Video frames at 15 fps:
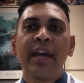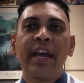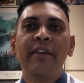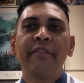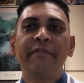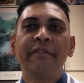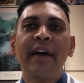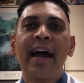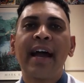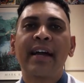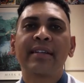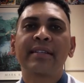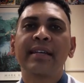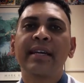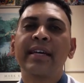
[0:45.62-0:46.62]
In
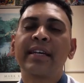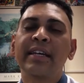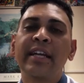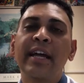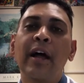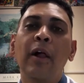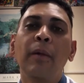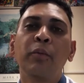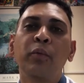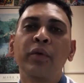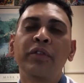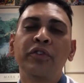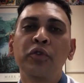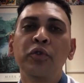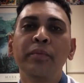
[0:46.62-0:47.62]
fact, it can help
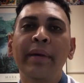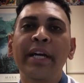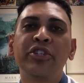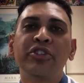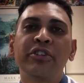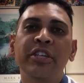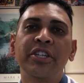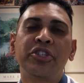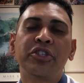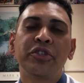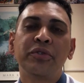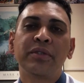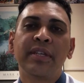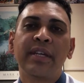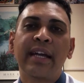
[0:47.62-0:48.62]
with two major
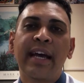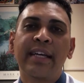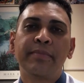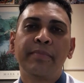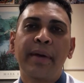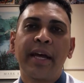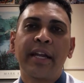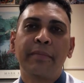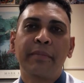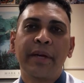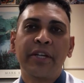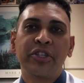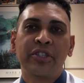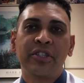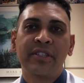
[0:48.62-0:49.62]
issues that asthmatic
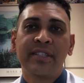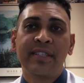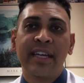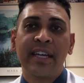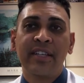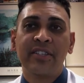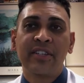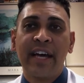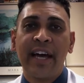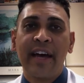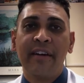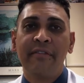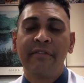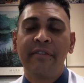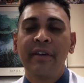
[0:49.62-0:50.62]
patients tend to
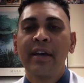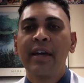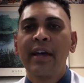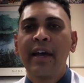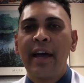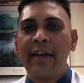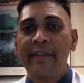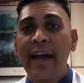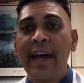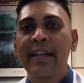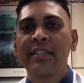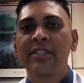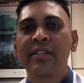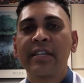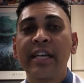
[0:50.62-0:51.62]
have, and that
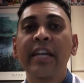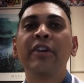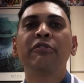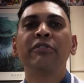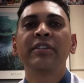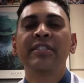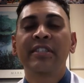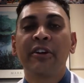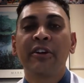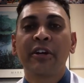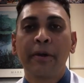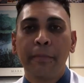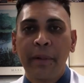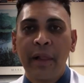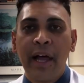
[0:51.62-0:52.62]
is to increase their
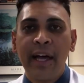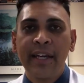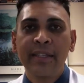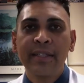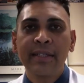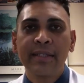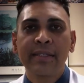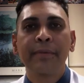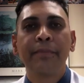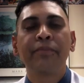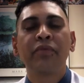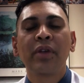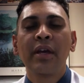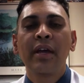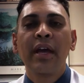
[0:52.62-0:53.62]
compliance
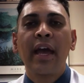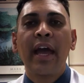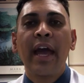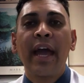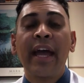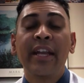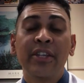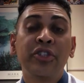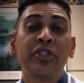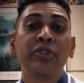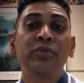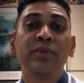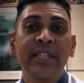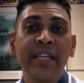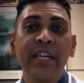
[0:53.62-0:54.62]
and
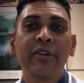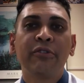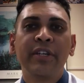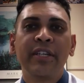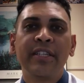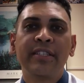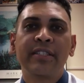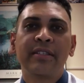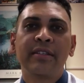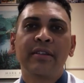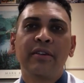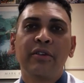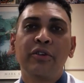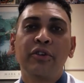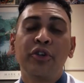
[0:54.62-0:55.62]
to decrease
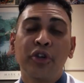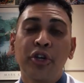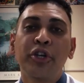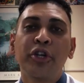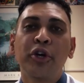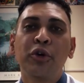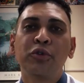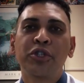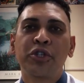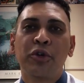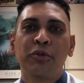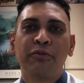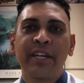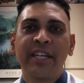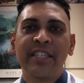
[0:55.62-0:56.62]
your
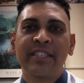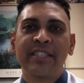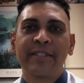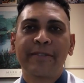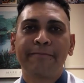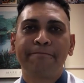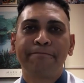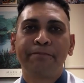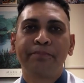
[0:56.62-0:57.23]
no-show rates.